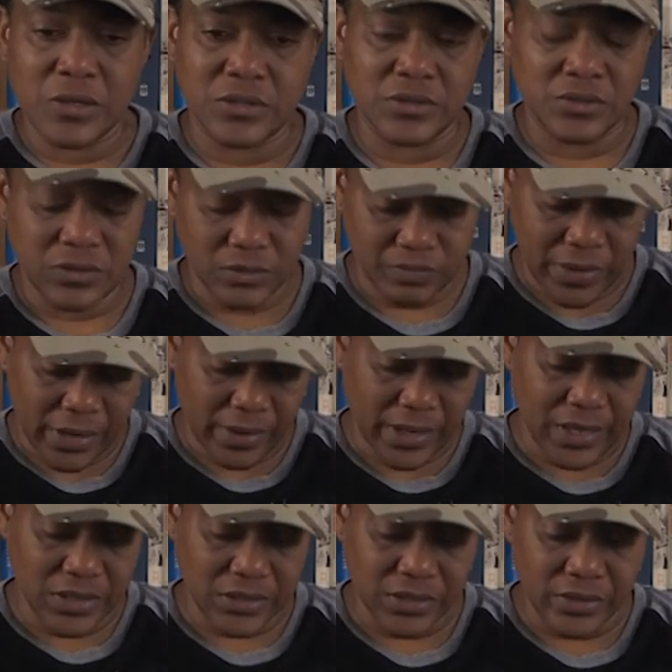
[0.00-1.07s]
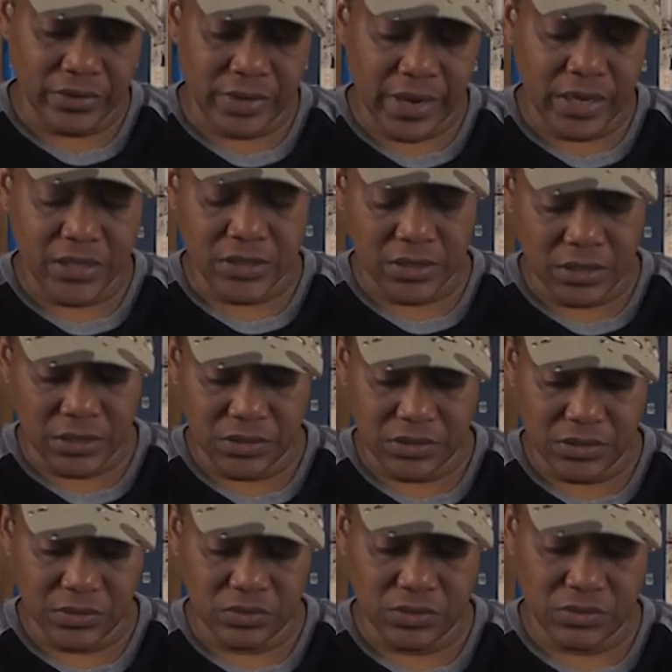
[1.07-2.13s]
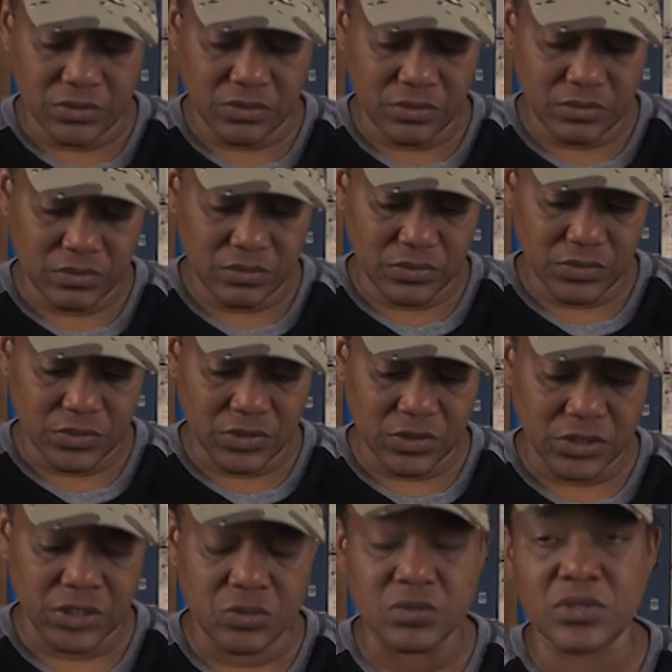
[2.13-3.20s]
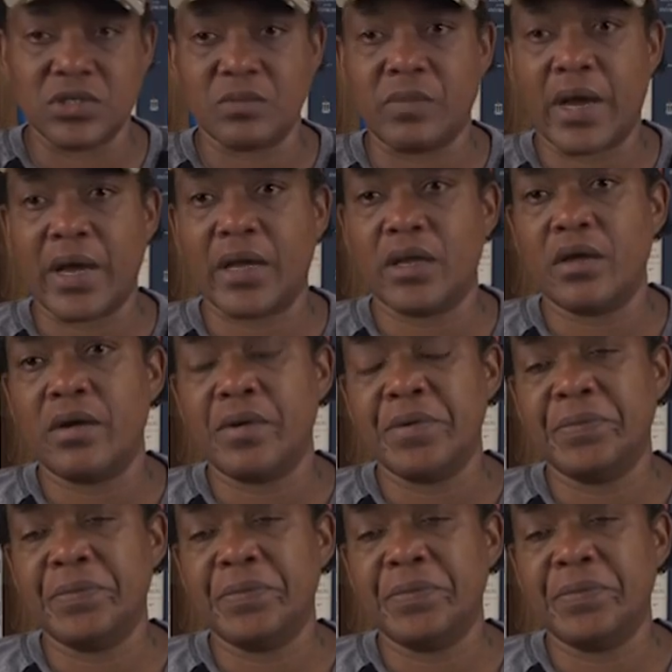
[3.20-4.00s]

She was about 18 or 19. She was, because she was in my,